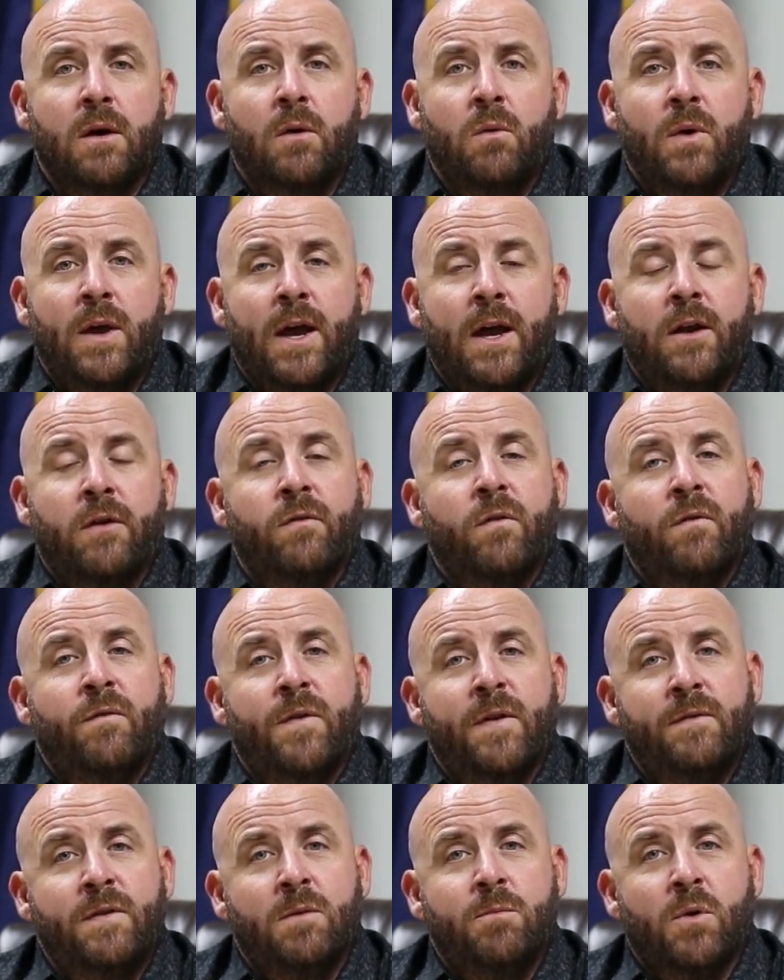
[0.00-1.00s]
we had over
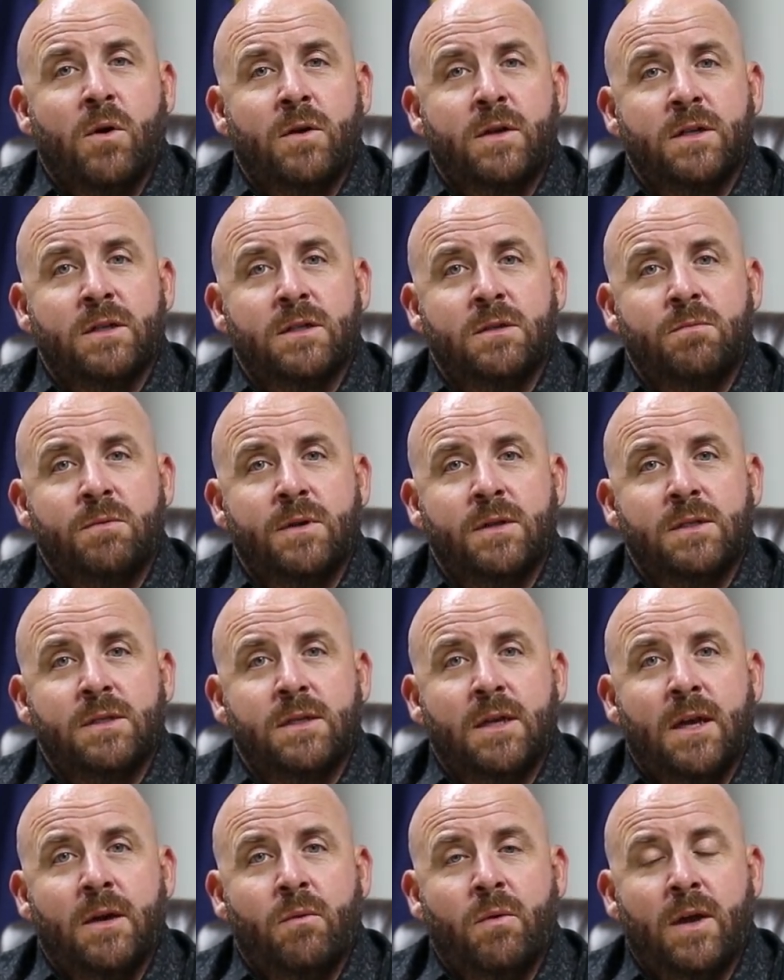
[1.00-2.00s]
50 participants,
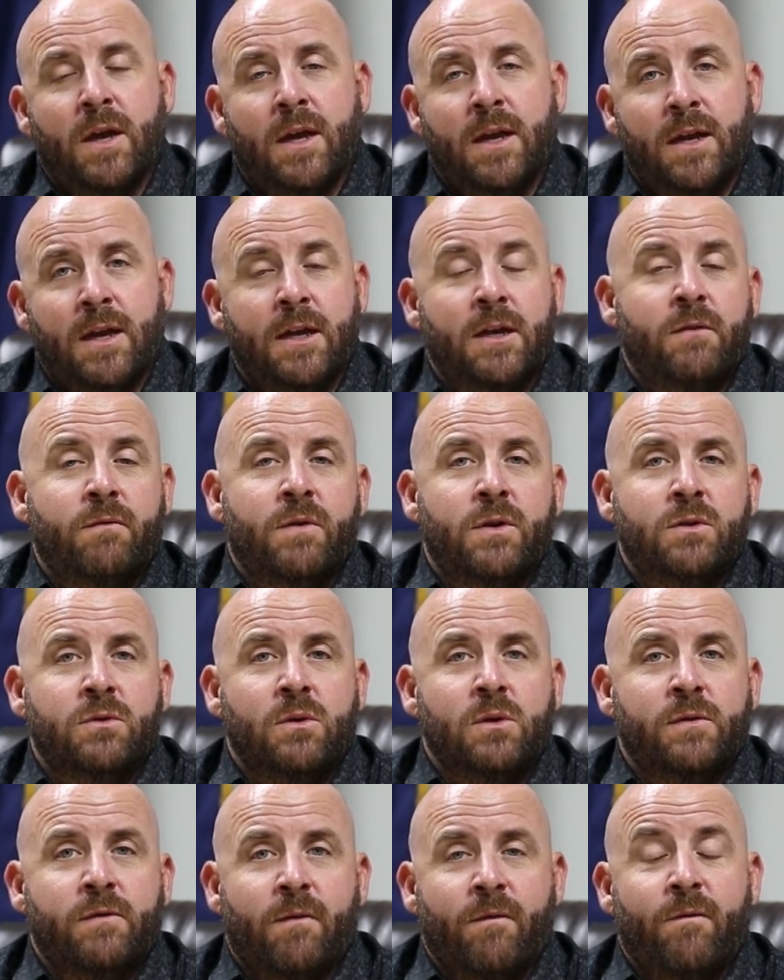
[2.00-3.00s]
and we had
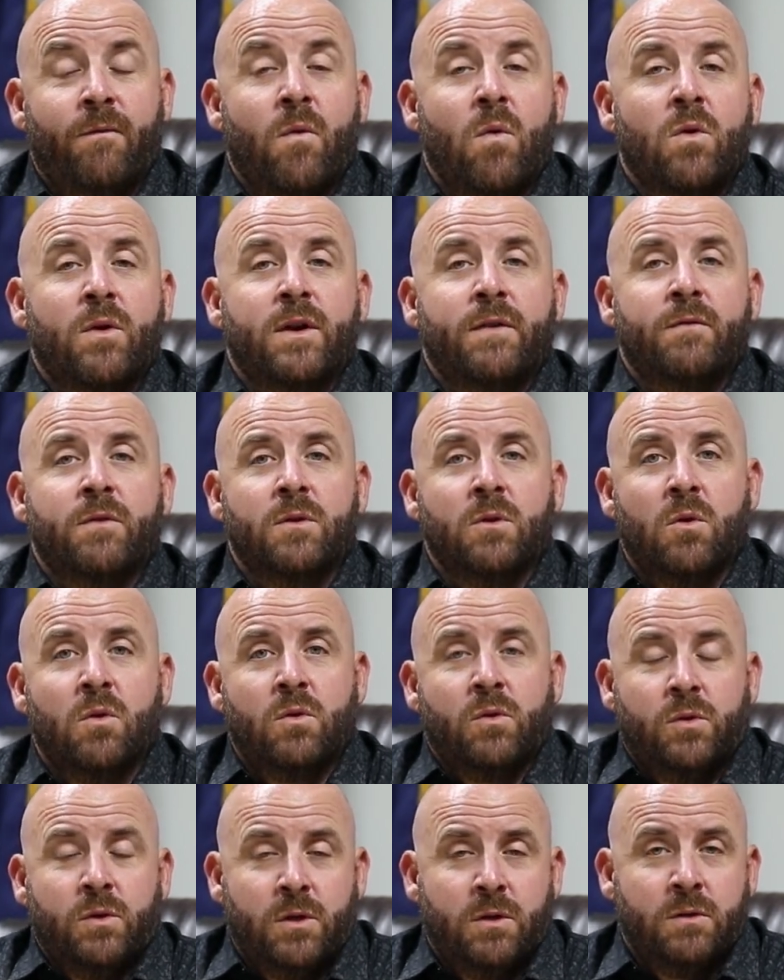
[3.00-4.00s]
individuals from 4 different
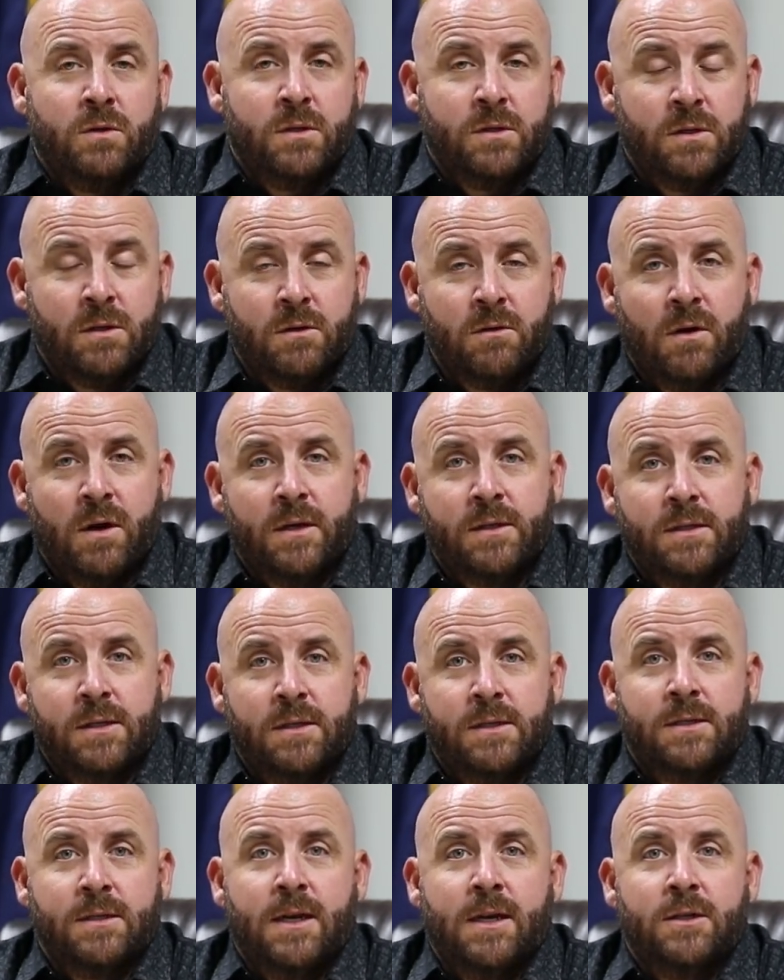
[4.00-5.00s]
local unions across
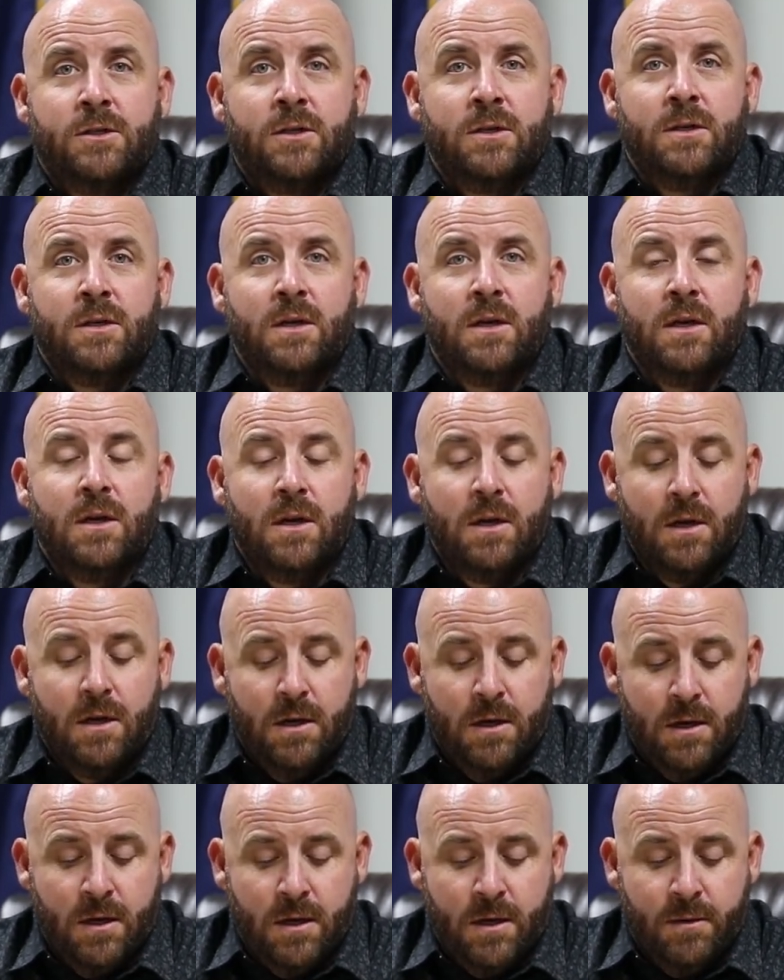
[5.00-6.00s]
this nation.
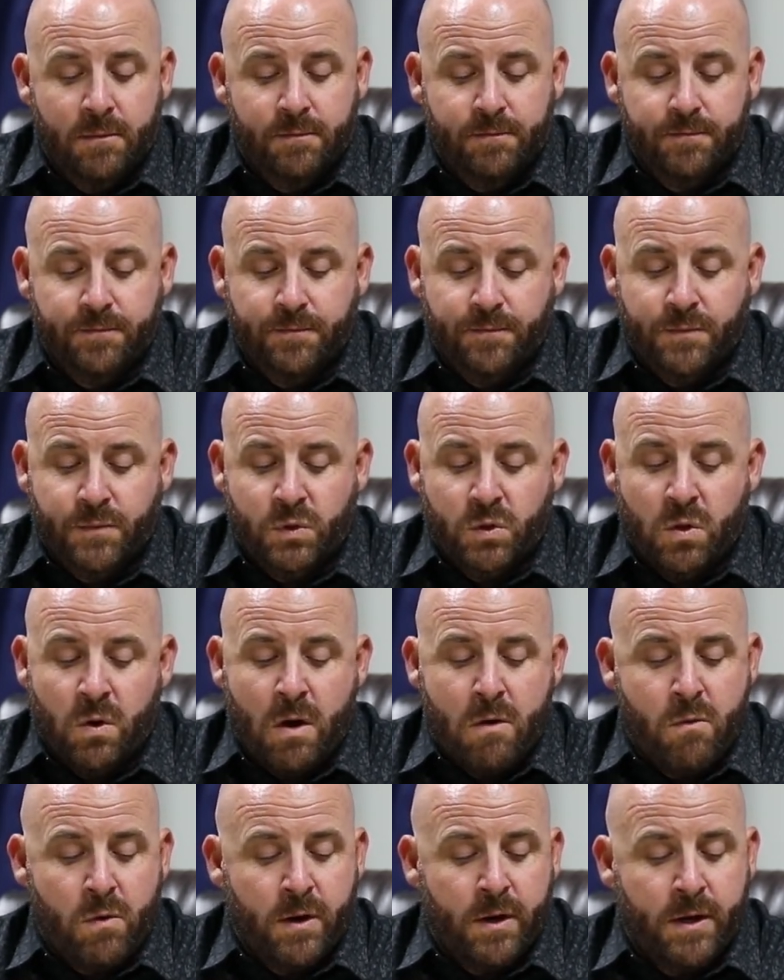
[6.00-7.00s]
So
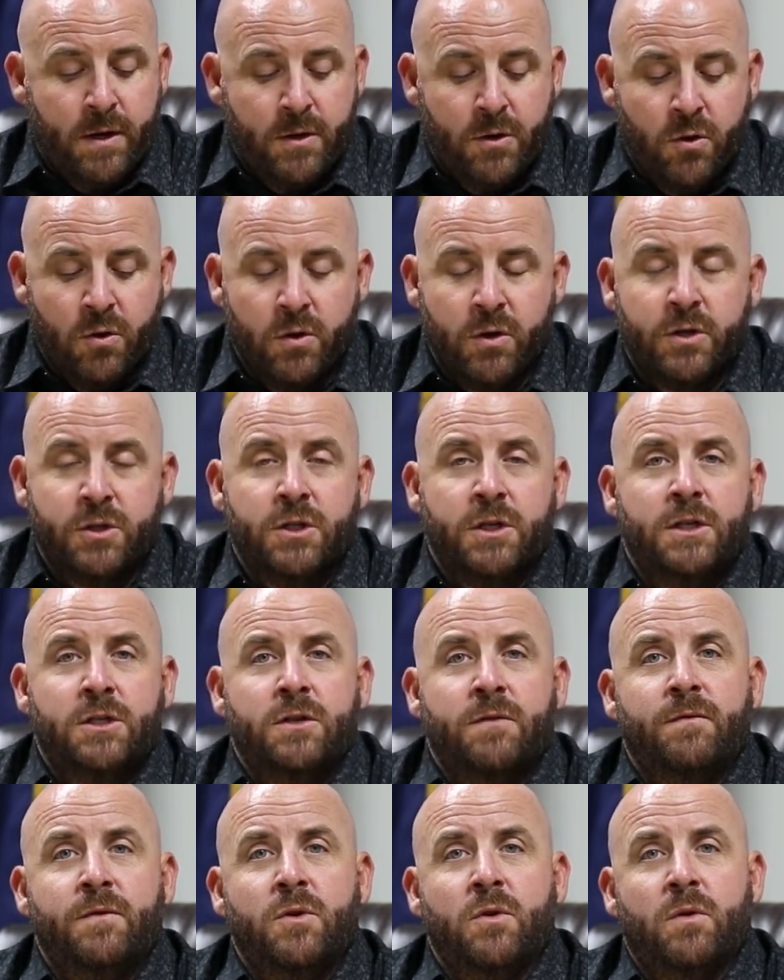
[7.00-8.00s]
I want to encourage each
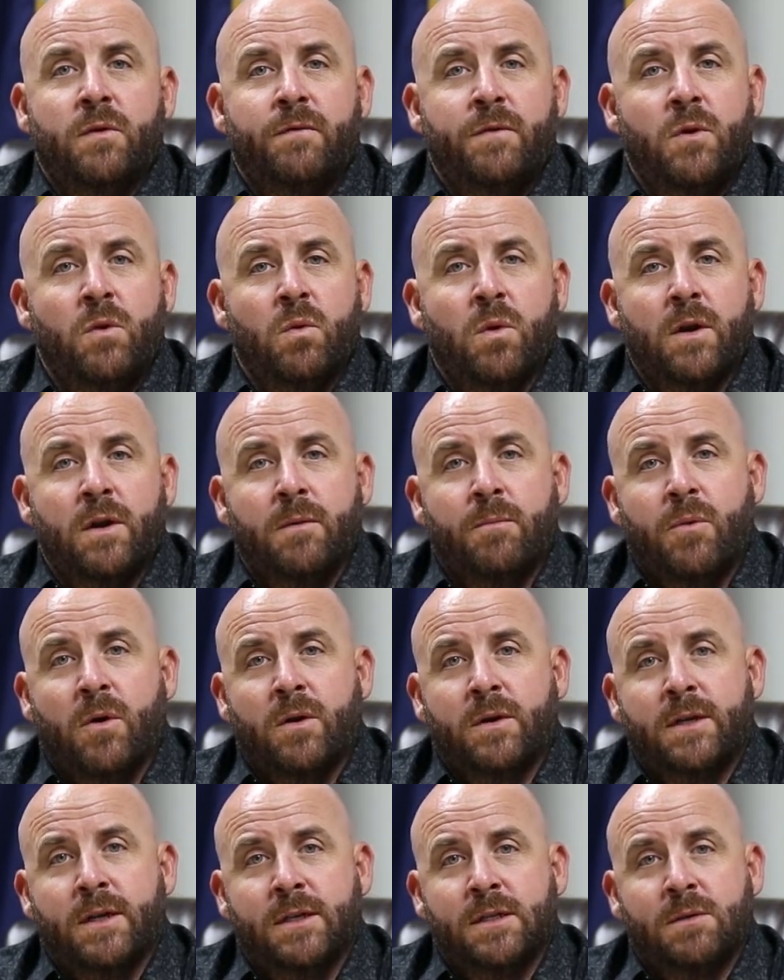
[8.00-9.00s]
of you, if you want to
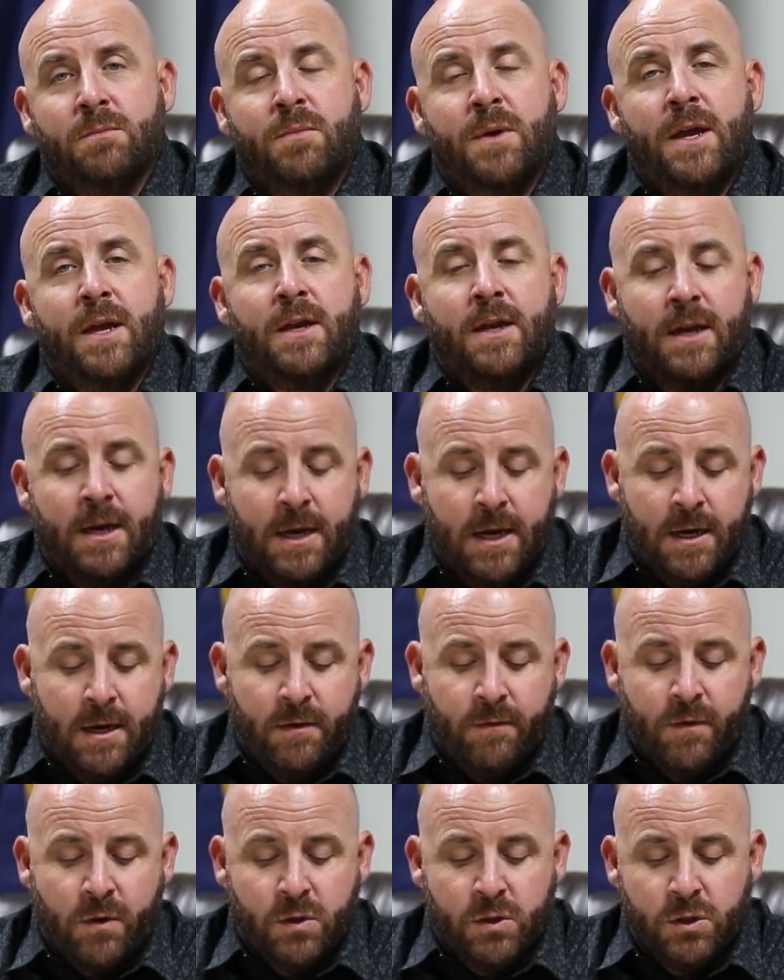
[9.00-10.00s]
participate in any
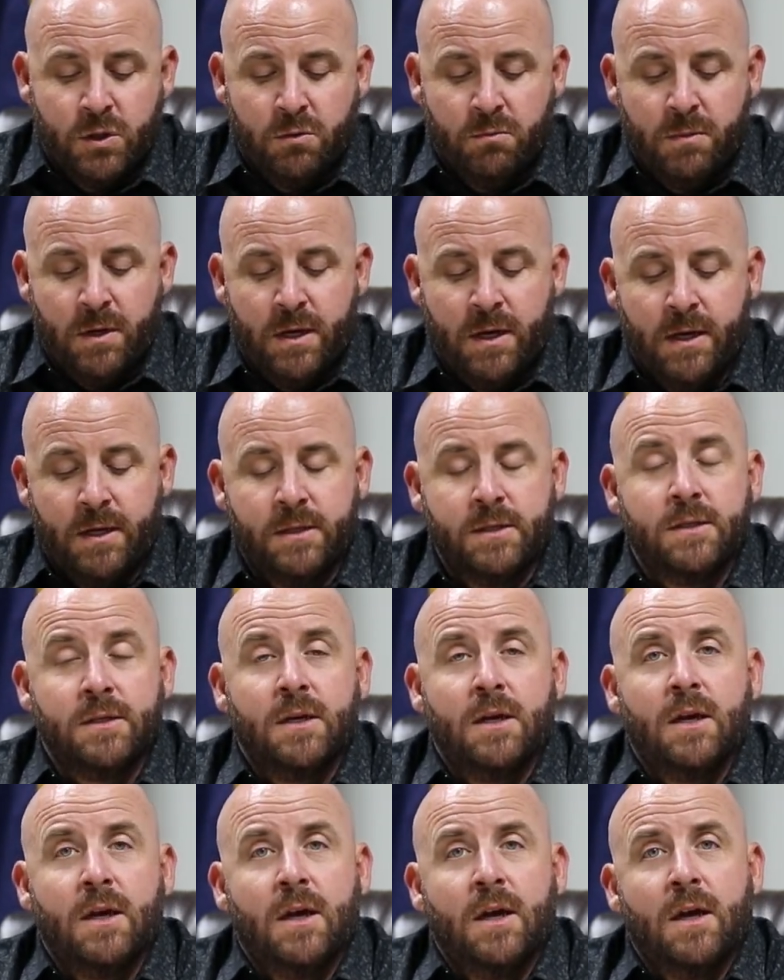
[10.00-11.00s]
of our Zoom meetings,
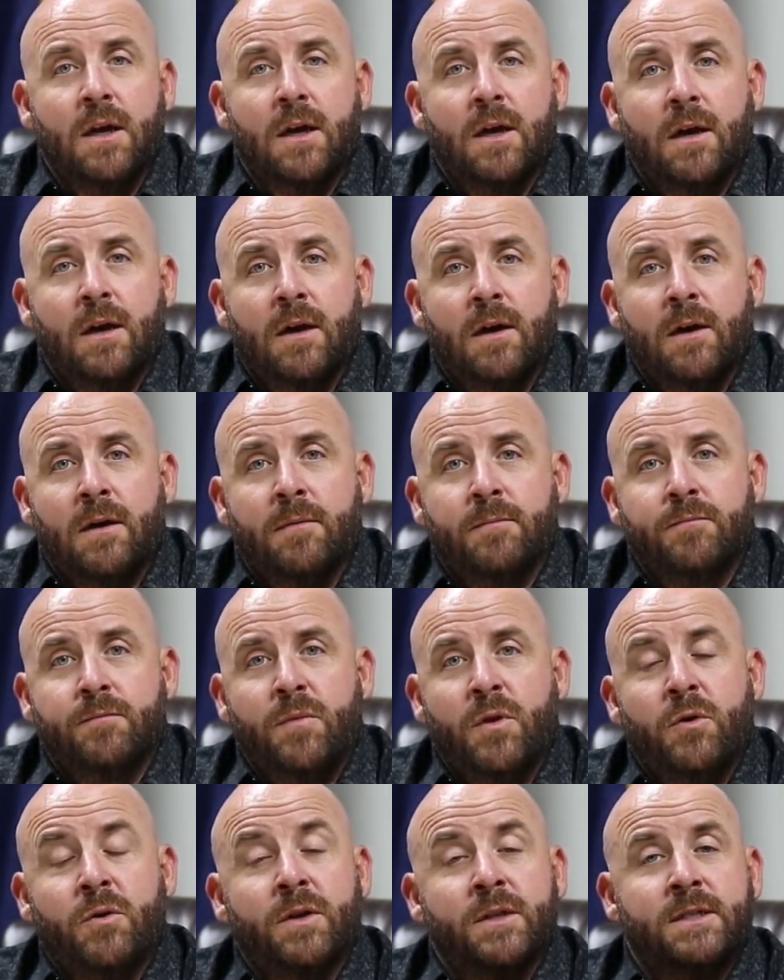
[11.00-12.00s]

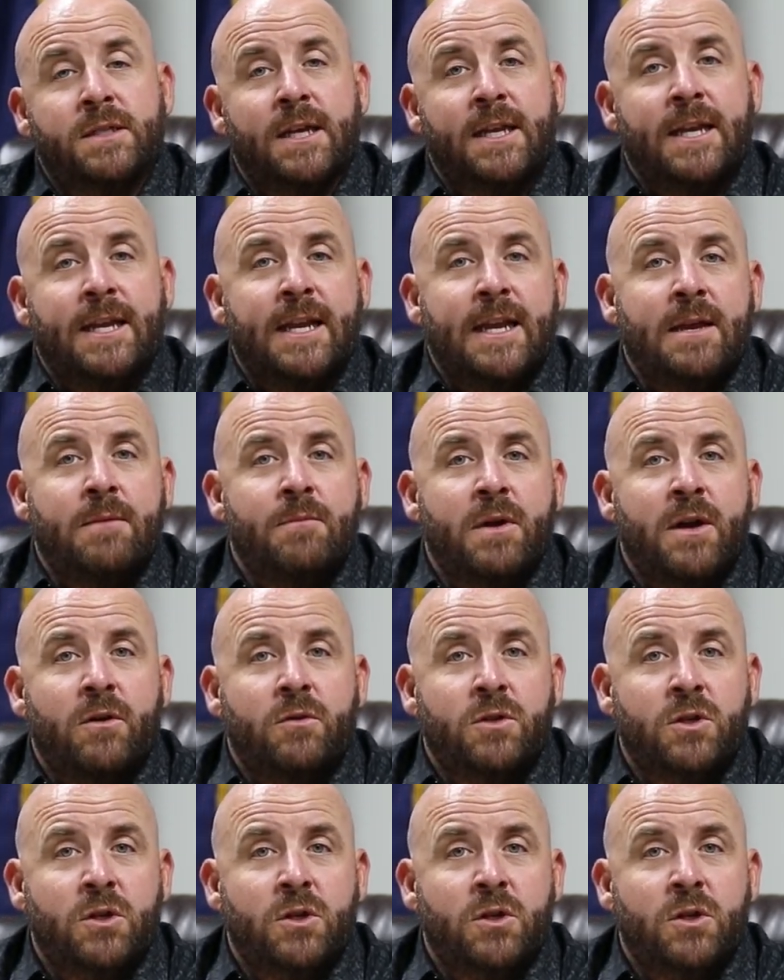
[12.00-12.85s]
you can send an email